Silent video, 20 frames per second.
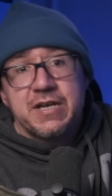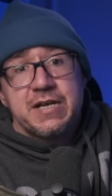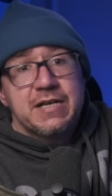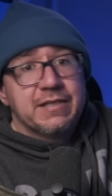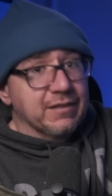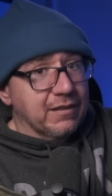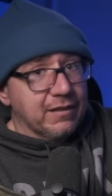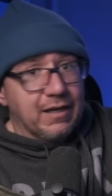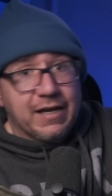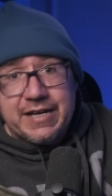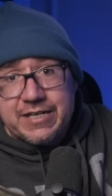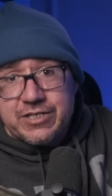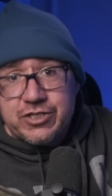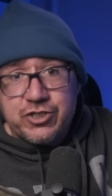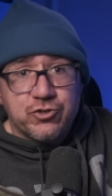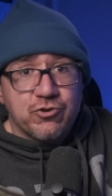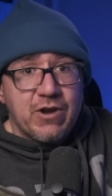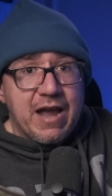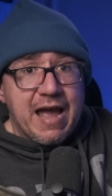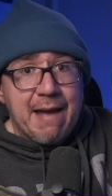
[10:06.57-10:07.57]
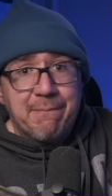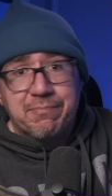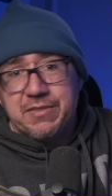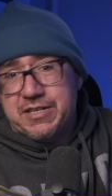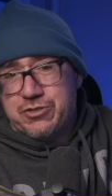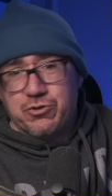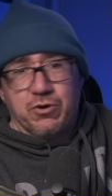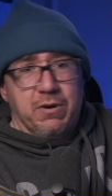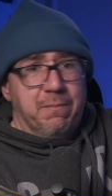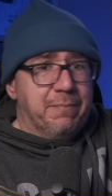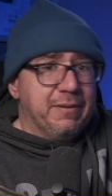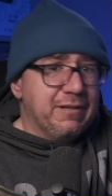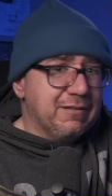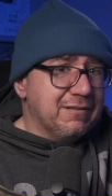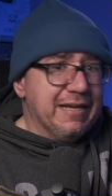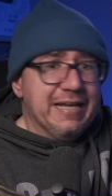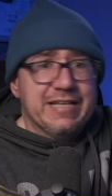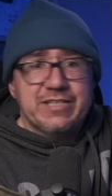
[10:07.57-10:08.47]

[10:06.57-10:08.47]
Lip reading: the luggage strap, the durability,